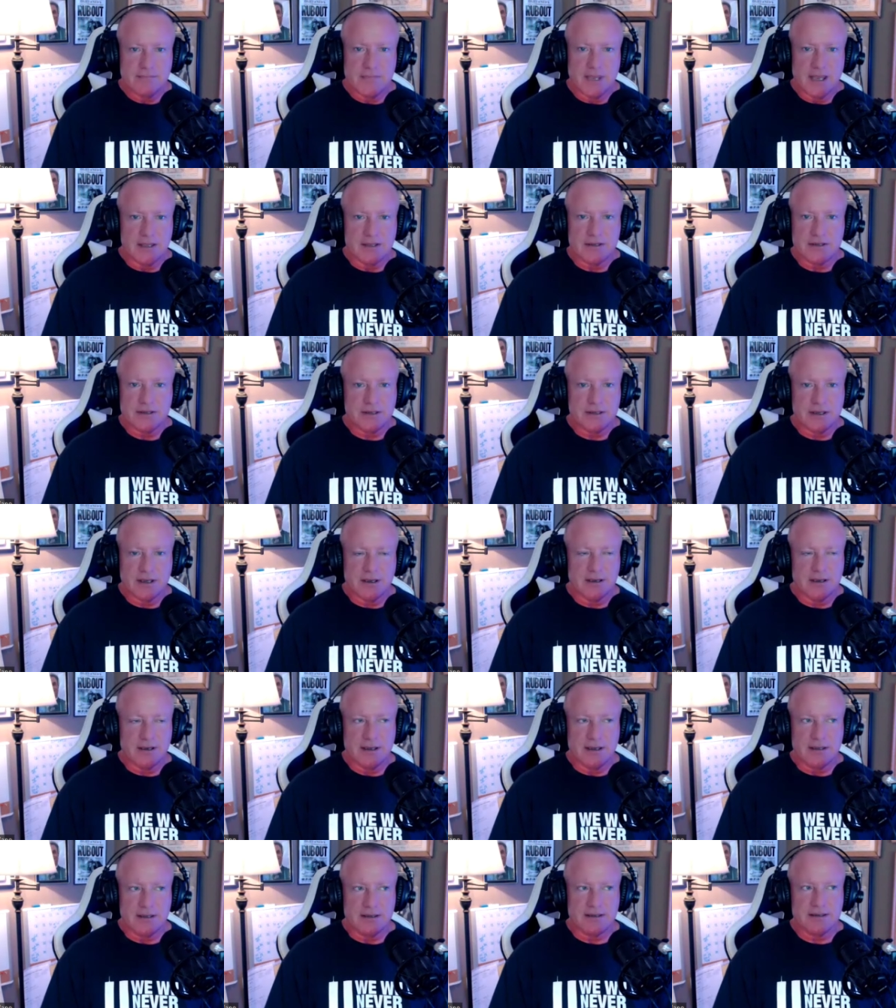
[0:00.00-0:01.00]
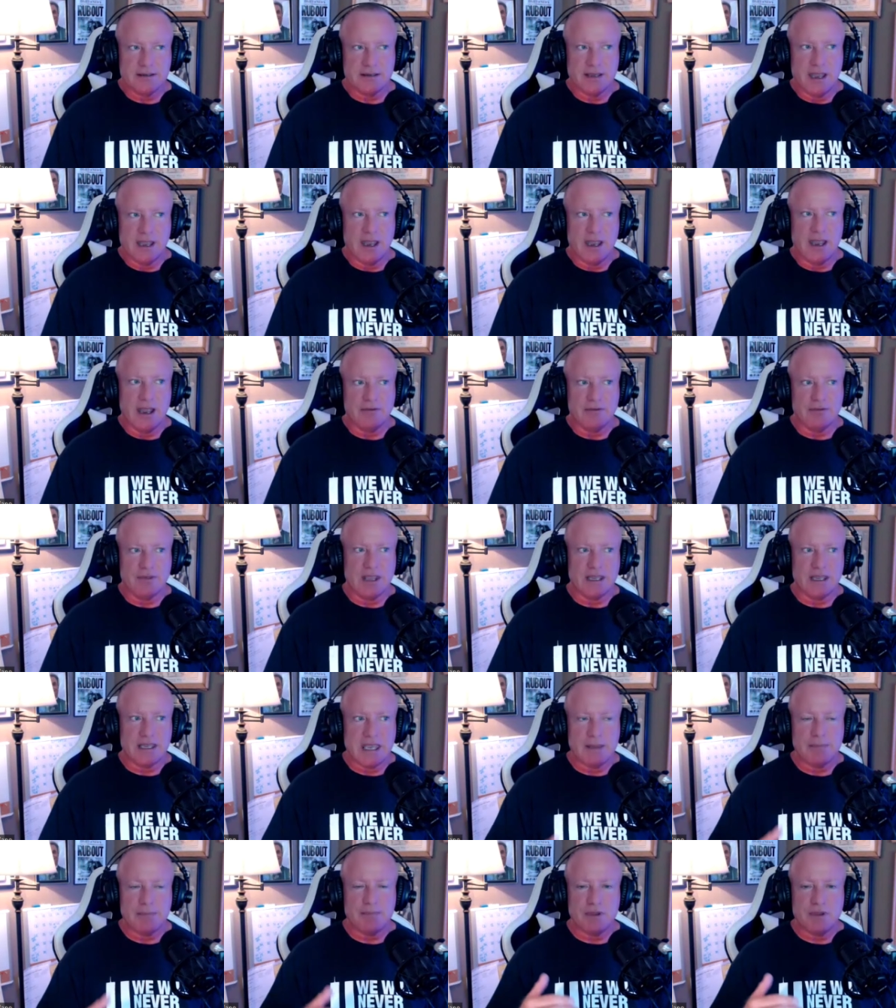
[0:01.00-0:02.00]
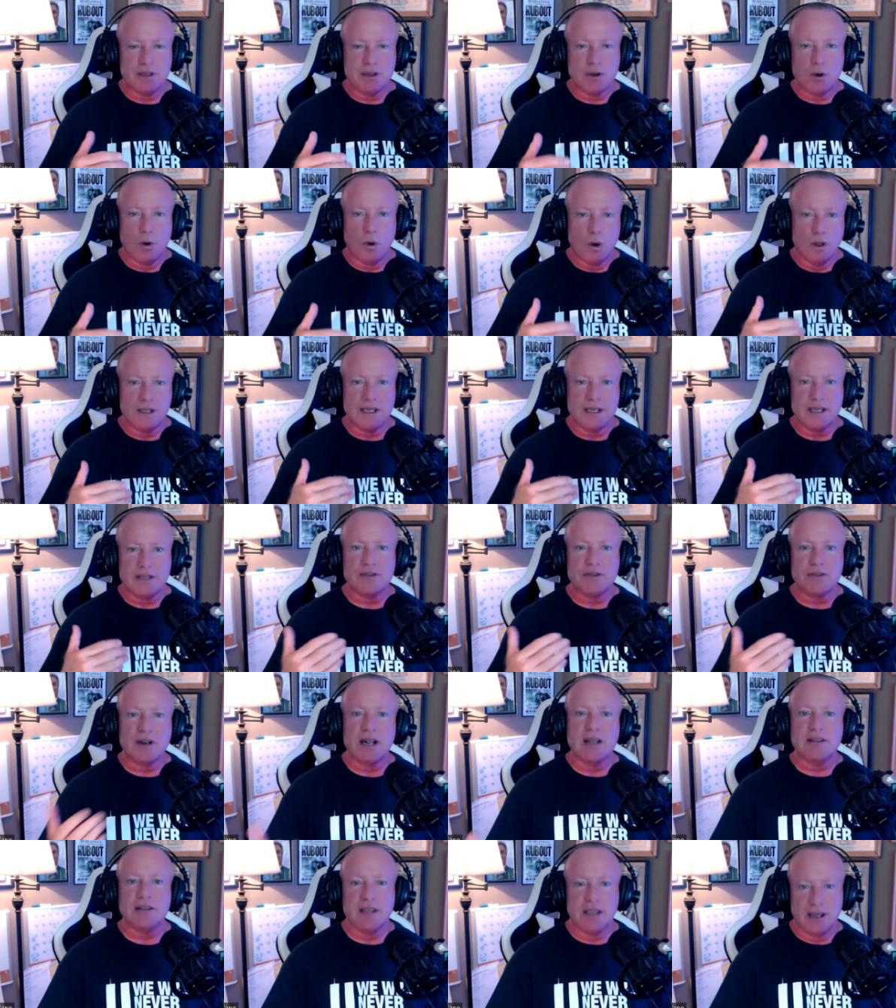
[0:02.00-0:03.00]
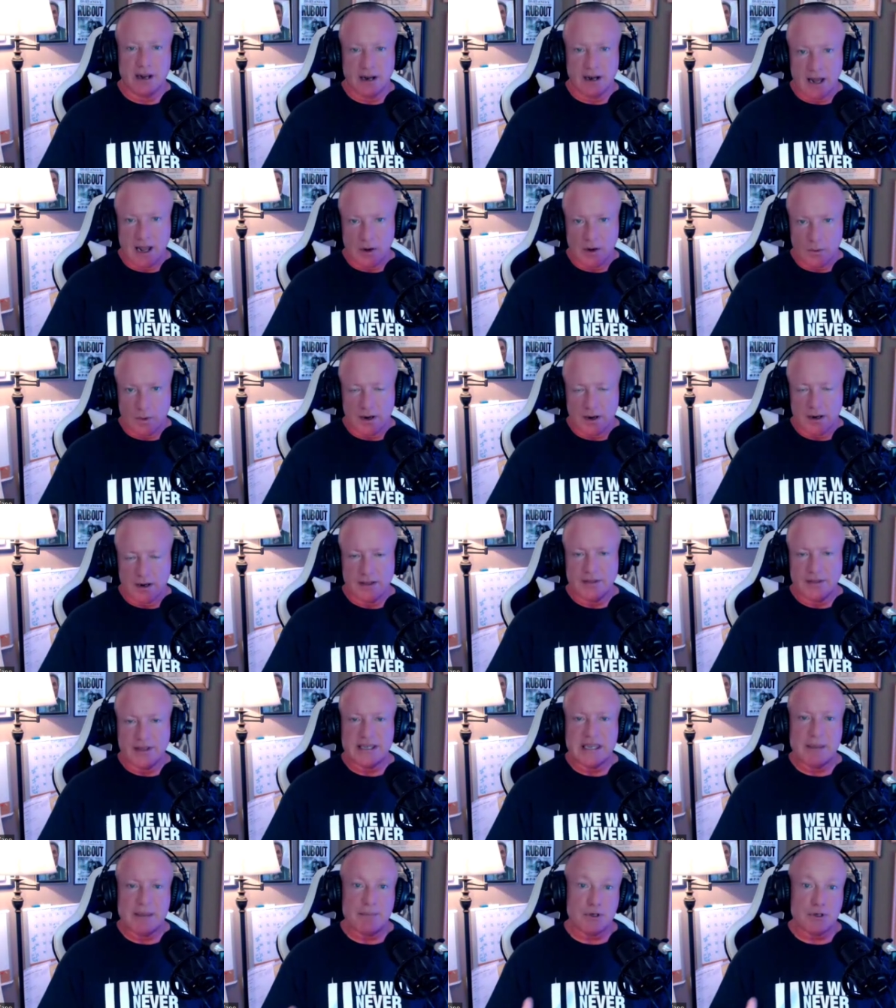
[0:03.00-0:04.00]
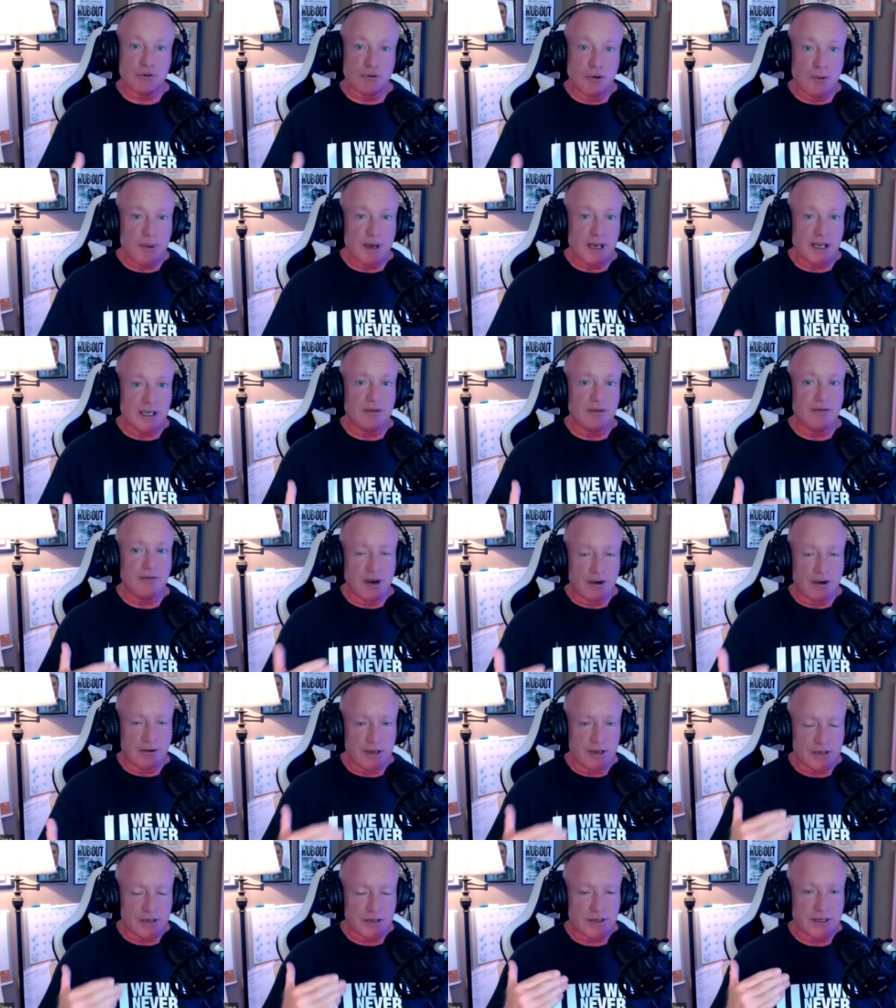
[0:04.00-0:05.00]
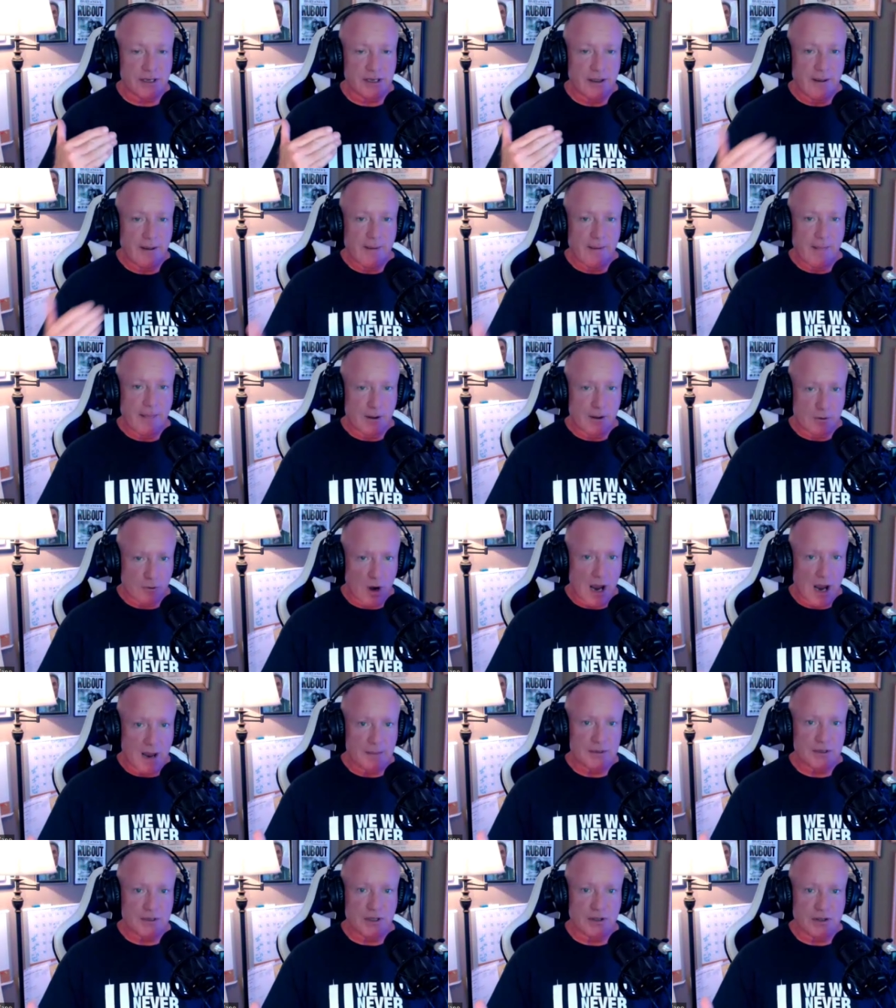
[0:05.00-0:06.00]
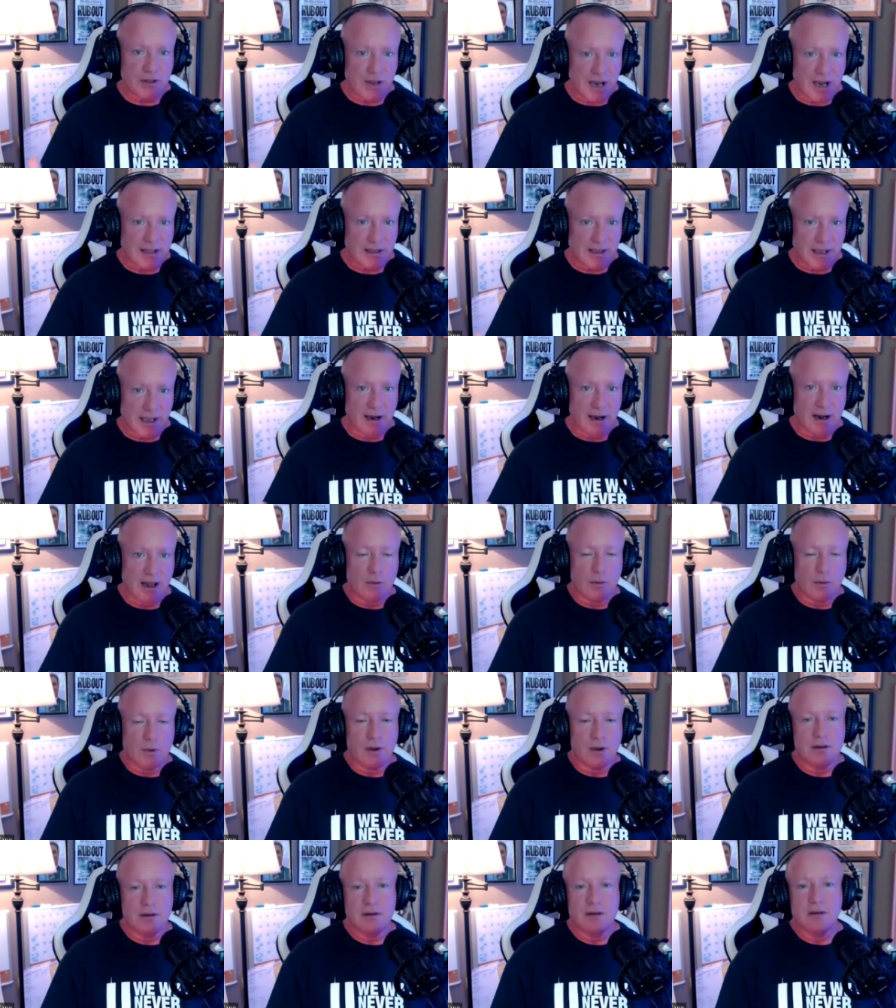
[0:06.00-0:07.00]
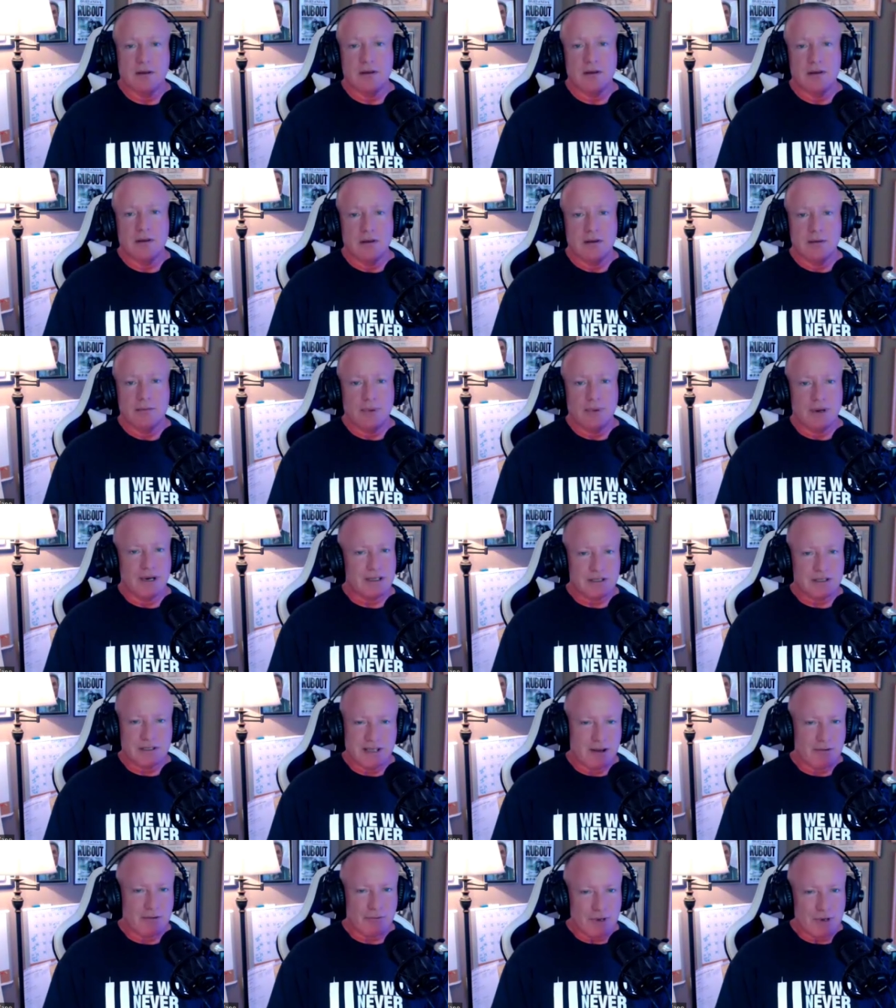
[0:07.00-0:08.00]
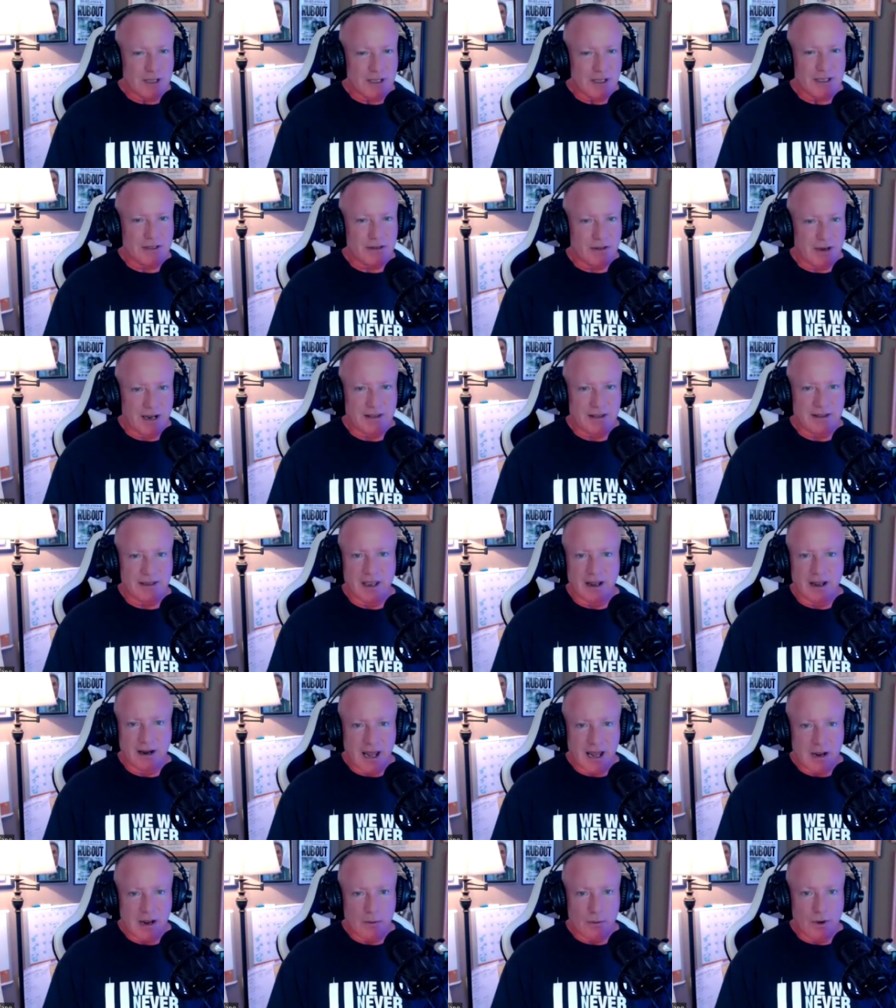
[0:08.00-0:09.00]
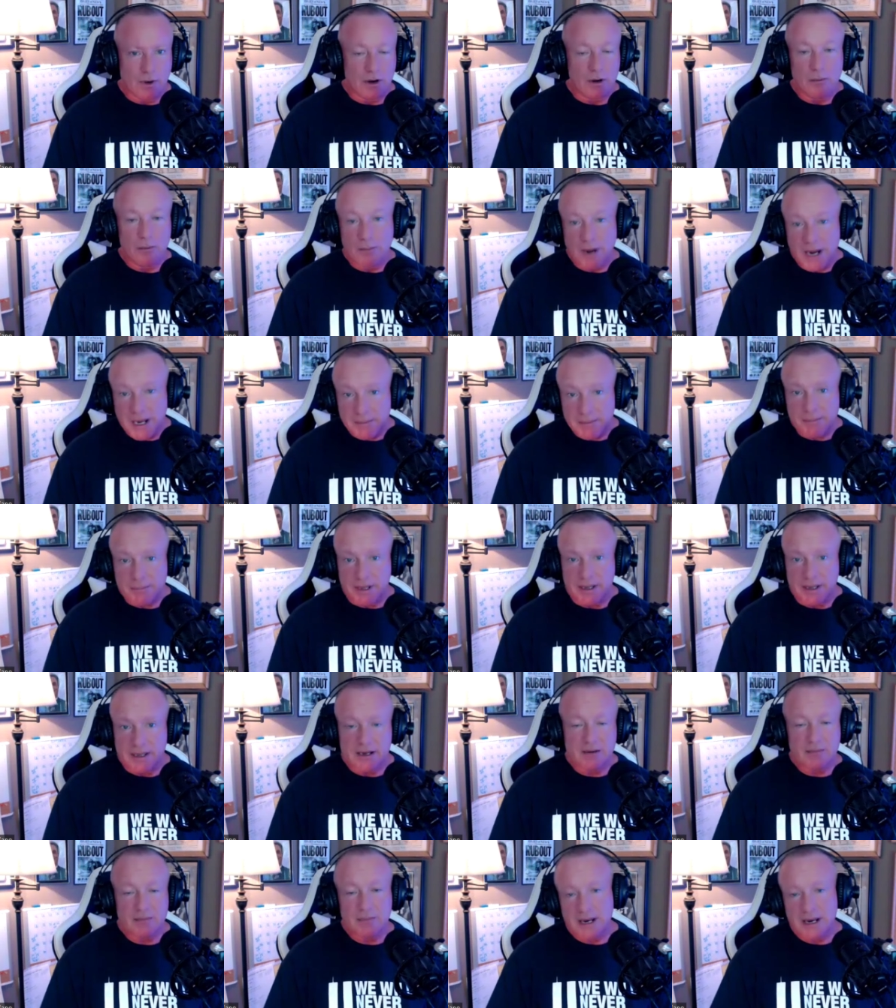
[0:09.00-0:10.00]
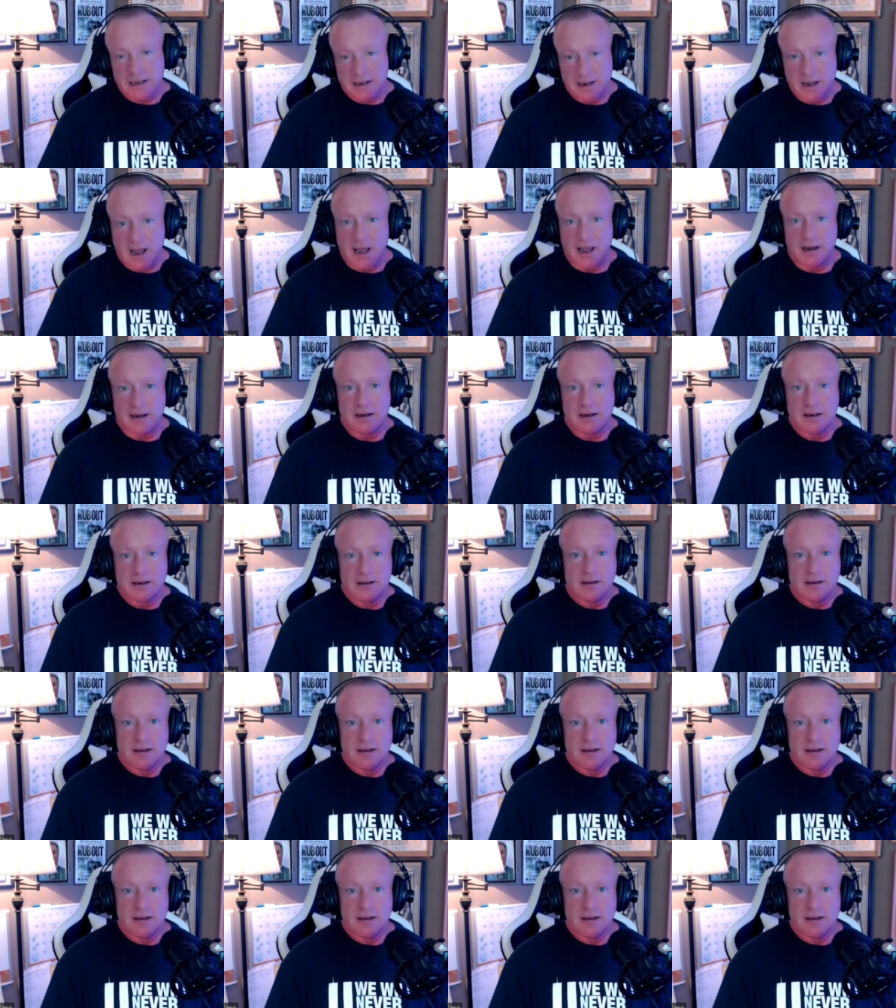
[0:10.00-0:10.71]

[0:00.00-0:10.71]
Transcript: it's uh, it's uh, if they keep calling it Tren de Aragua and they keep attributing various crimes to Tren de Aragua, but it's not really Tren de Aragua. It might be and it might not.